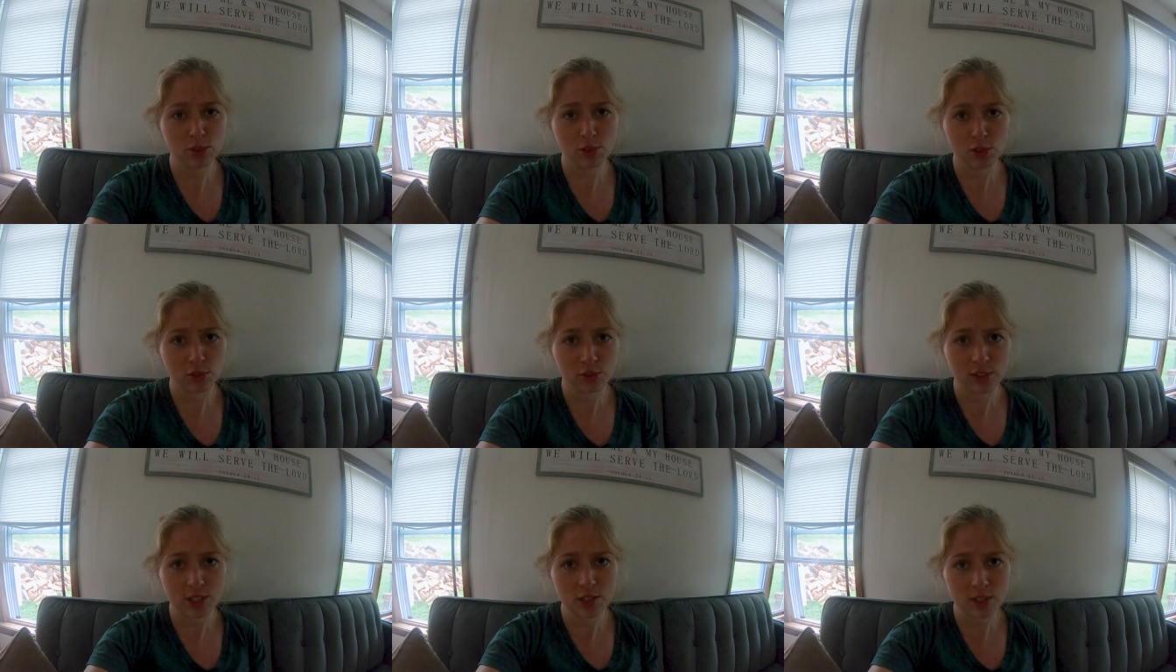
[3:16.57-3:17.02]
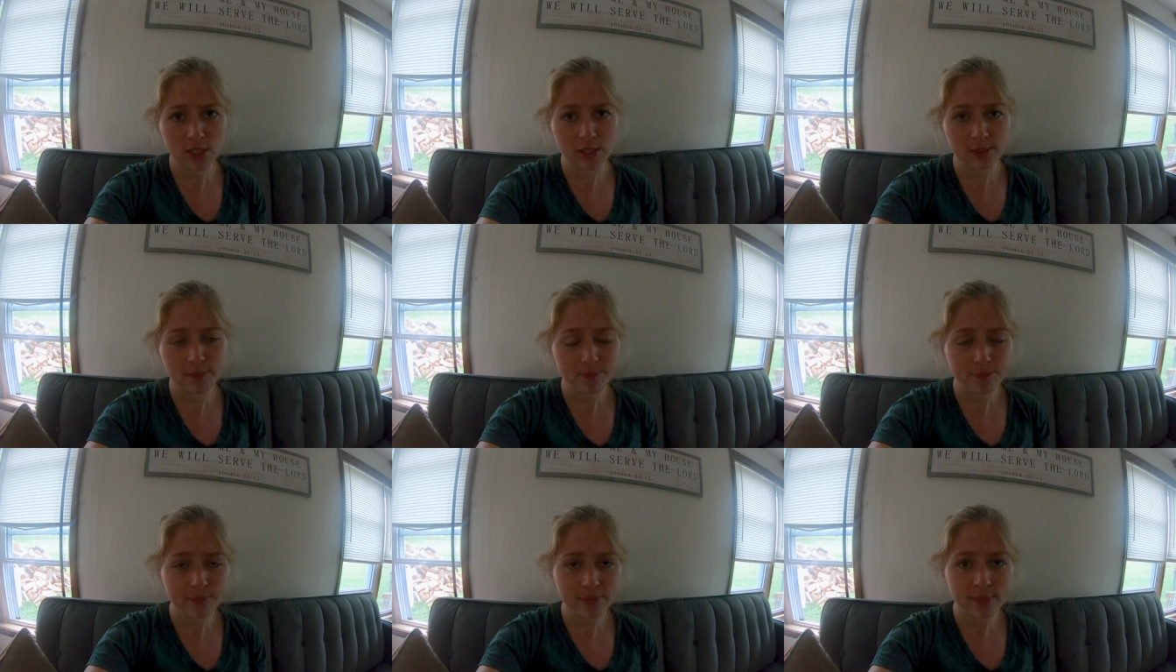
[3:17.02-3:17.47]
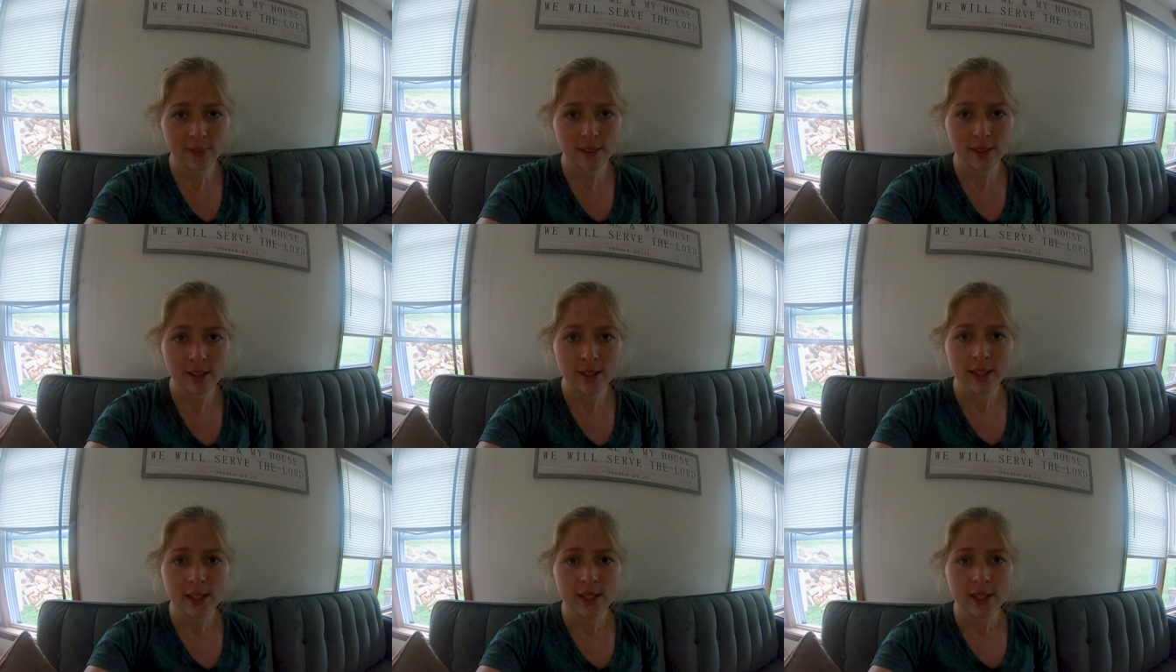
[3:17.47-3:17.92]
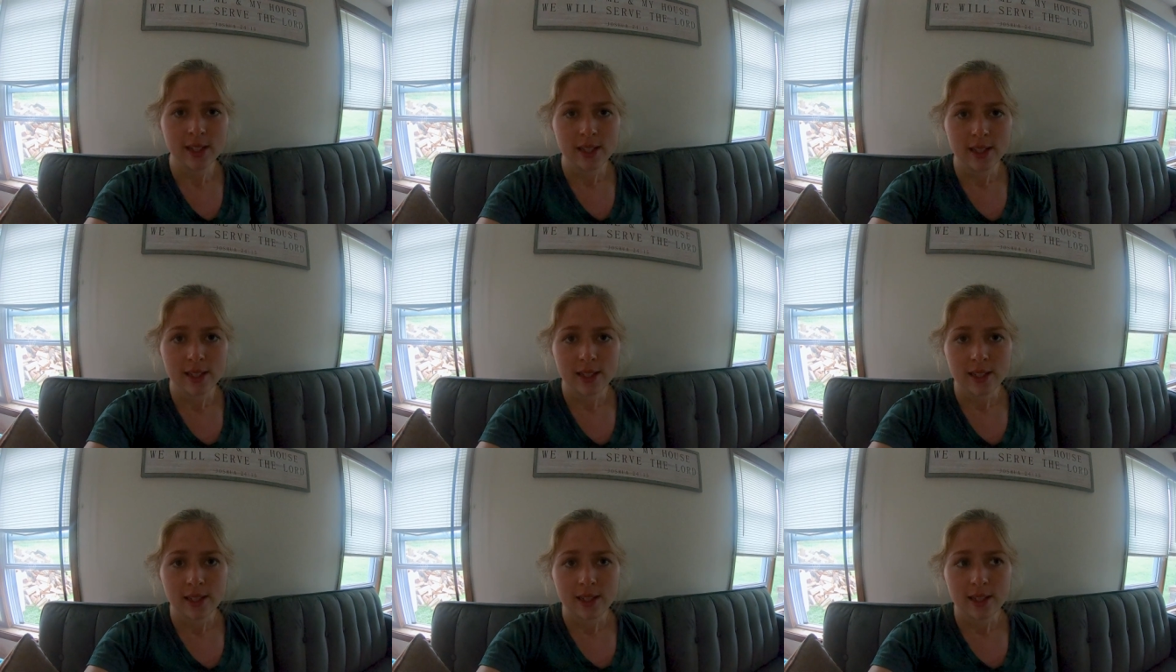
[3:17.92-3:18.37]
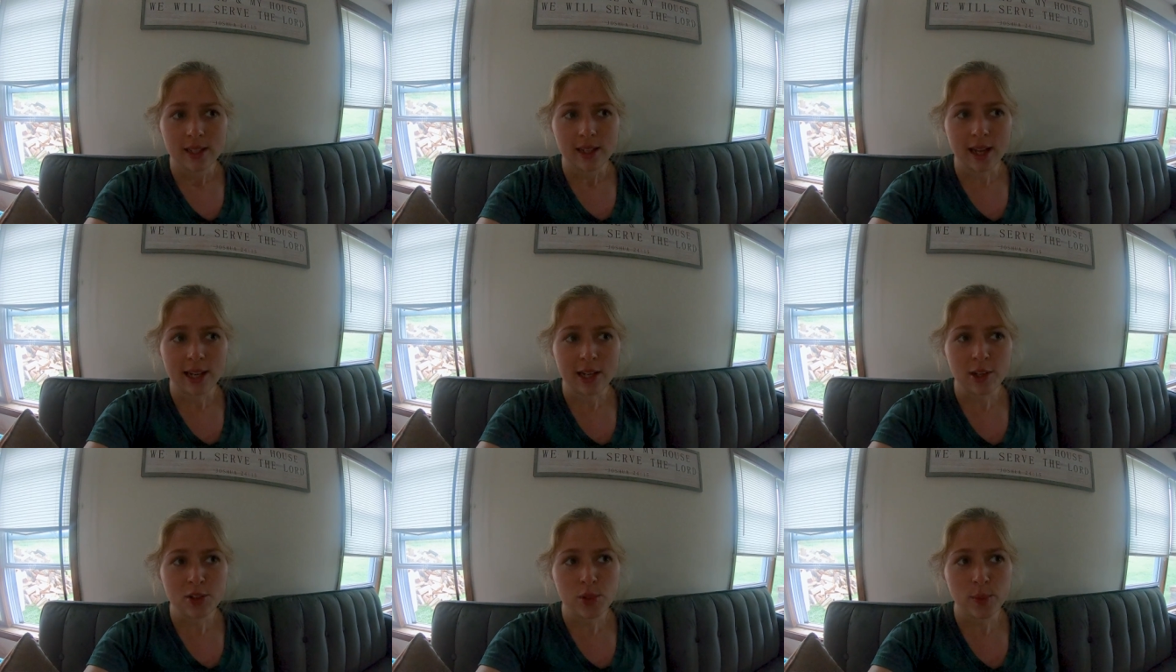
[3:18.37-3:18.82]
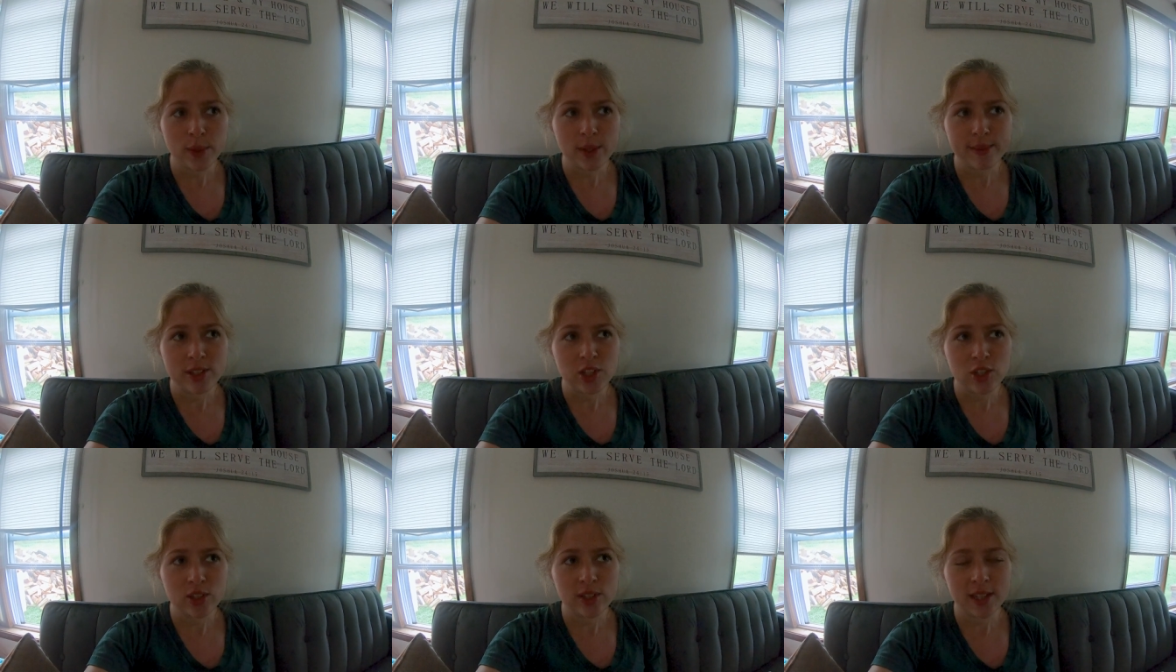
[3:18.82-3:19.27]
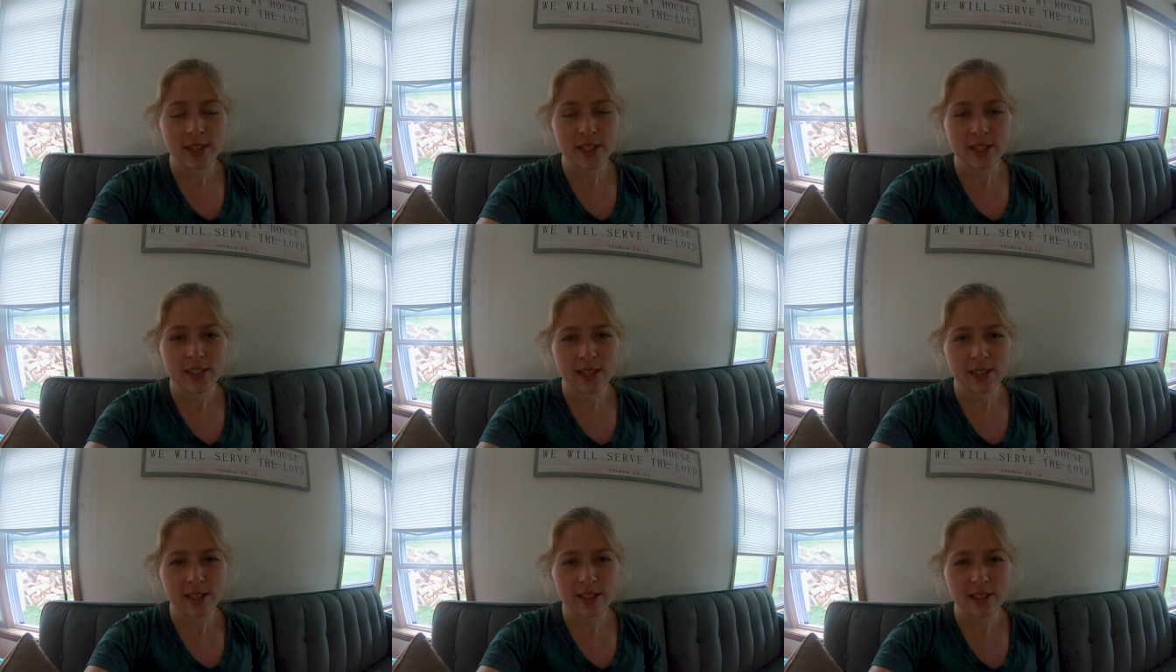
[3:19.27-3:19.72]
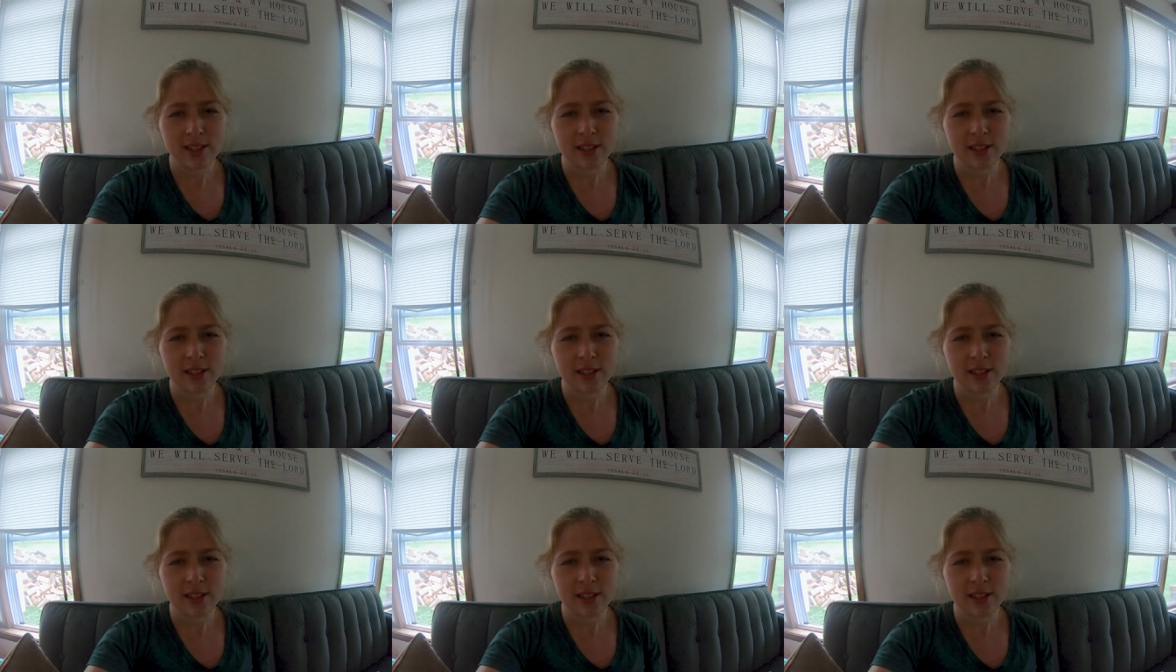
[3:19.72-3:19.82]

freezer. I also want to make sure nothing, like,